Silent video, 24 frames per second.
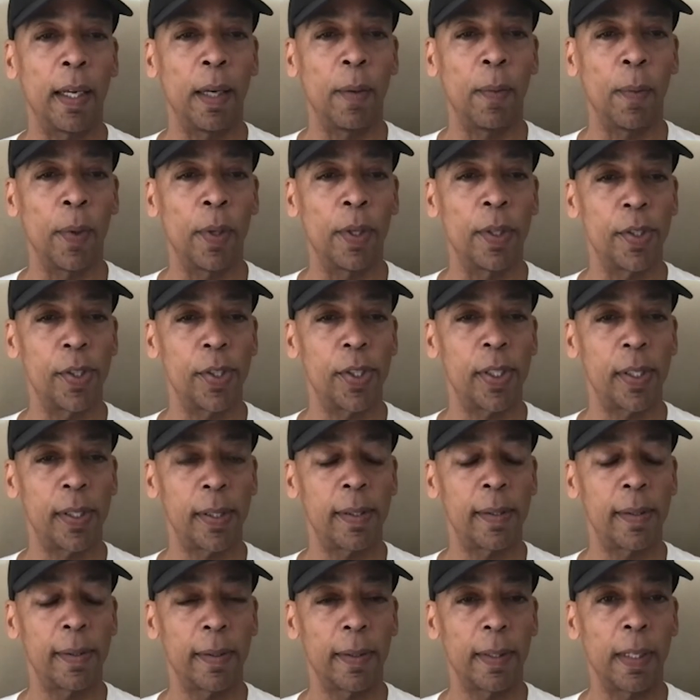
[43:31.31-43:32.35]
It
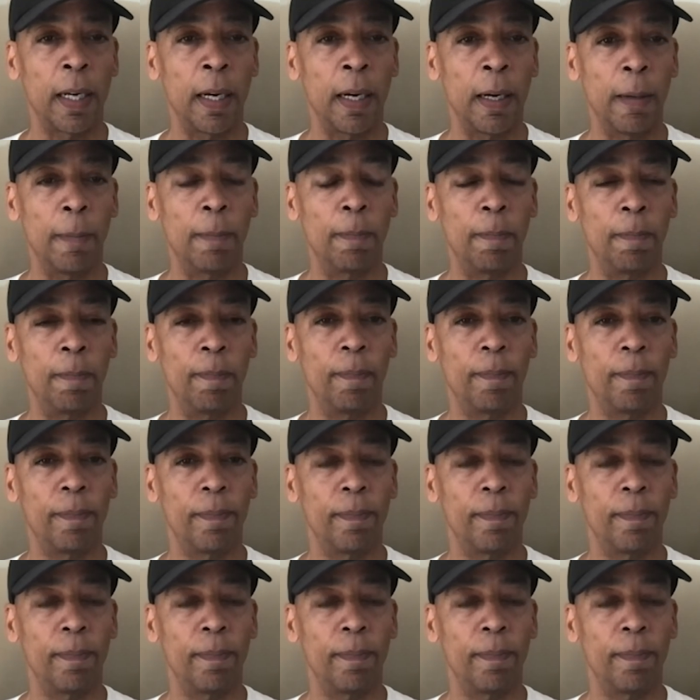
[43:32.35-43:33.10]
was, um,